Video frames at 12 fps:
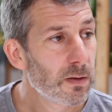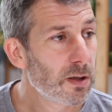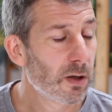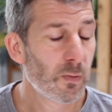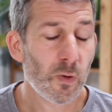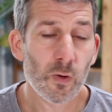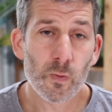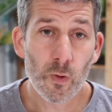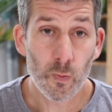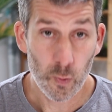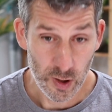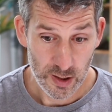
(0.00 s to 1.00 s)
you know, what,
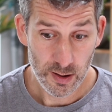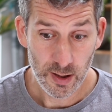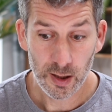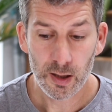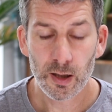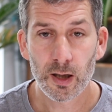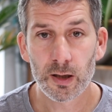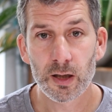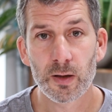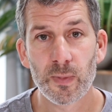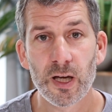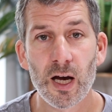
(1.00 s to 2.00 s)
what we think are
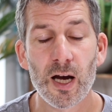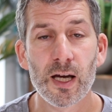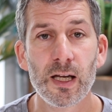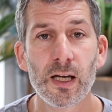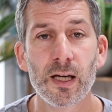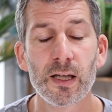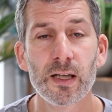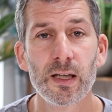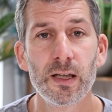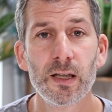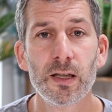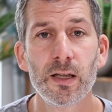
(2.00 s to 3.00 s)
going to be highly
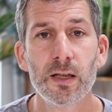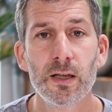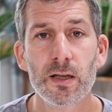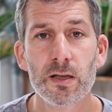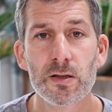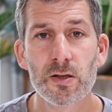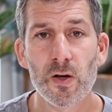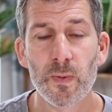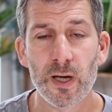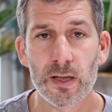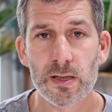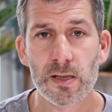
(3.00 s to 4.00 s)
likely
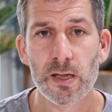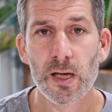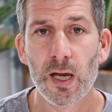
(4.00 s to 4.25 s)
topics.